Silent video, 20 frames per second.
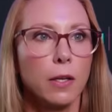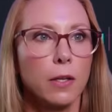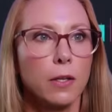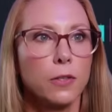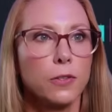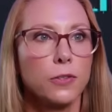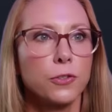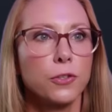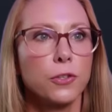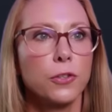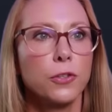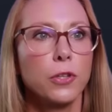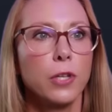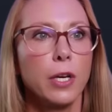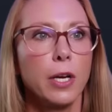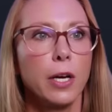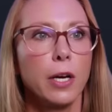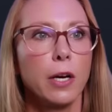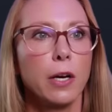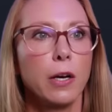So
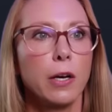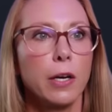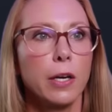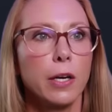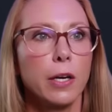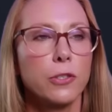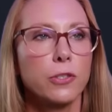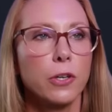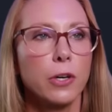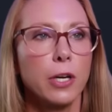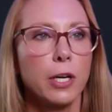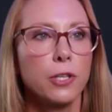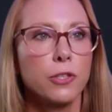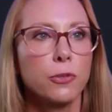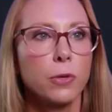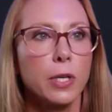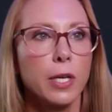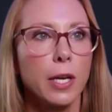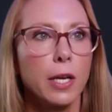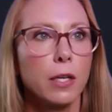there is our
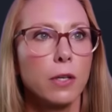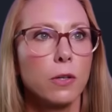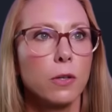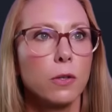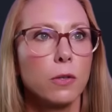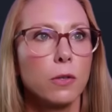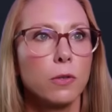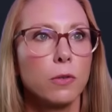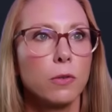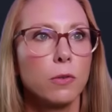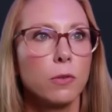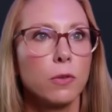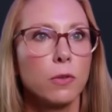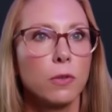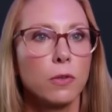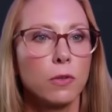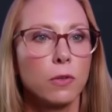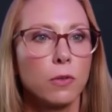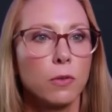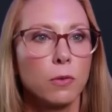entry candle.
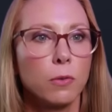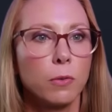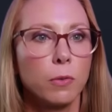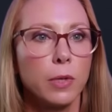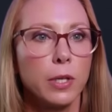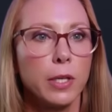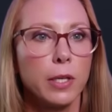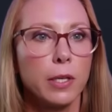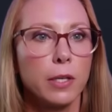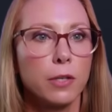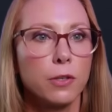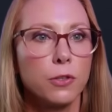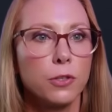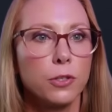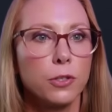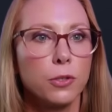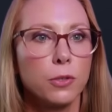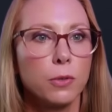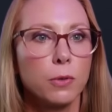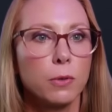We can
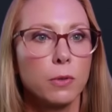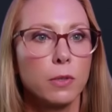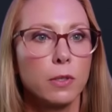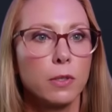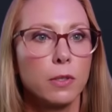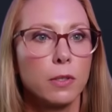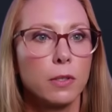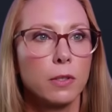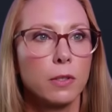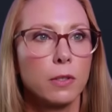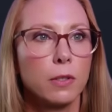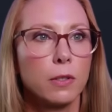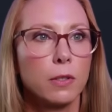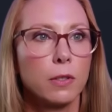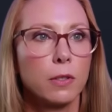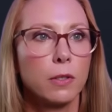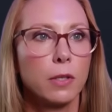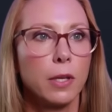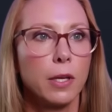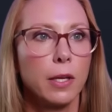do
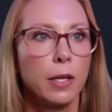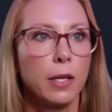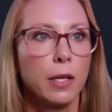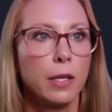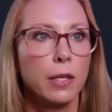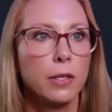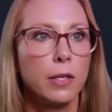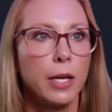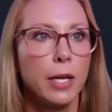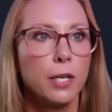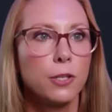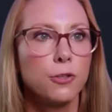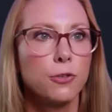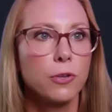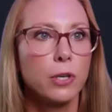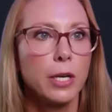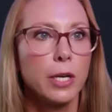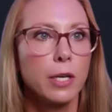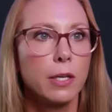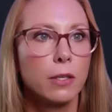an
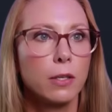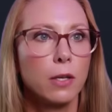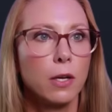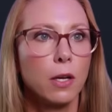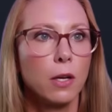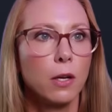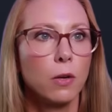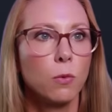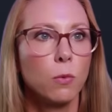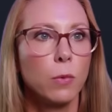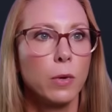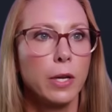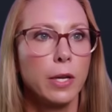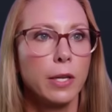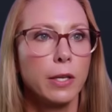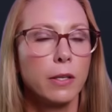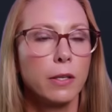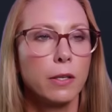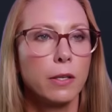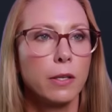entry
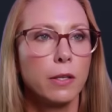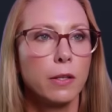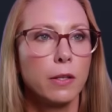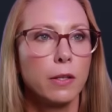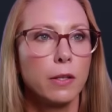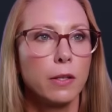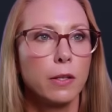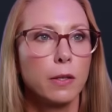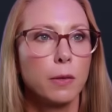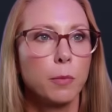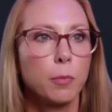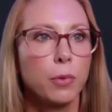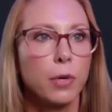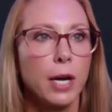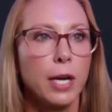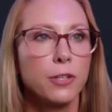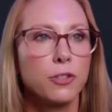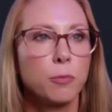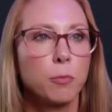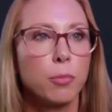when
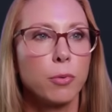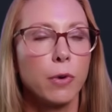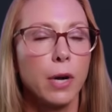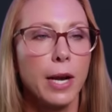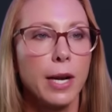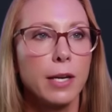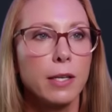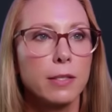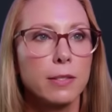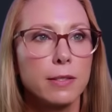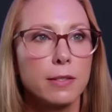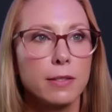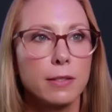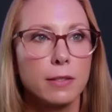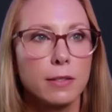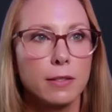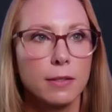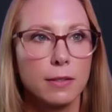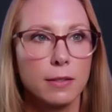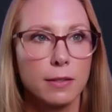price breaks
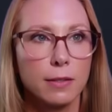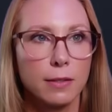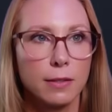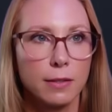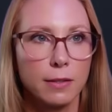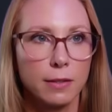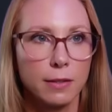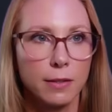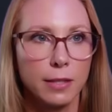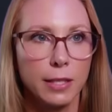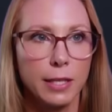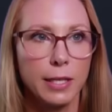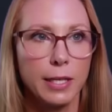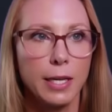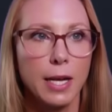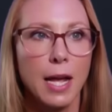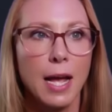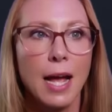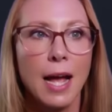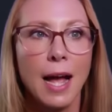the
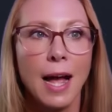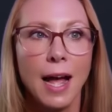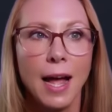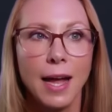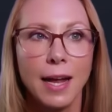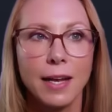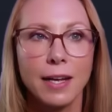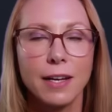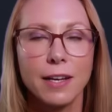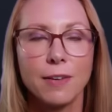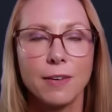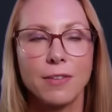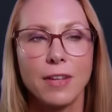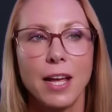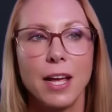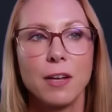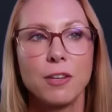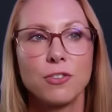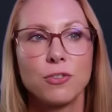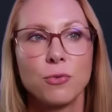high of
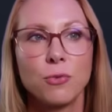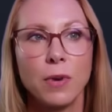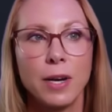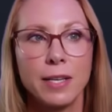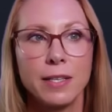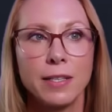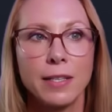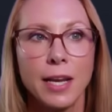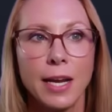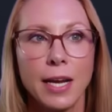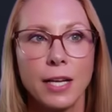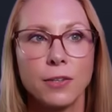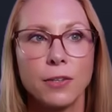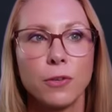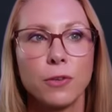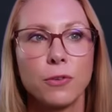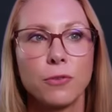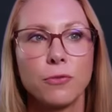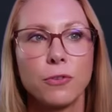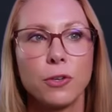that trend
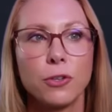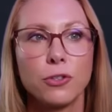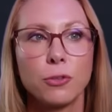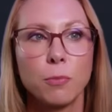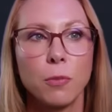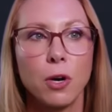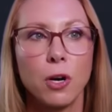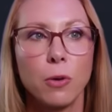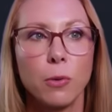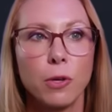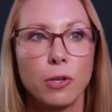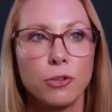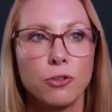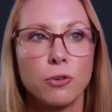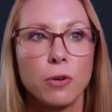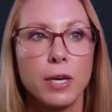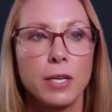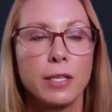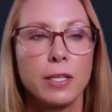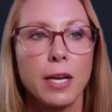candle, the first bar with
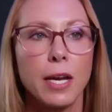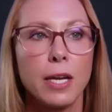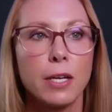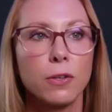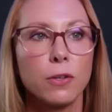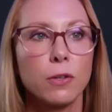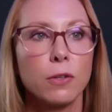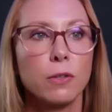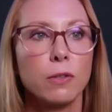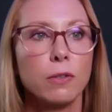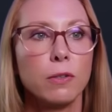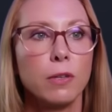trend candle.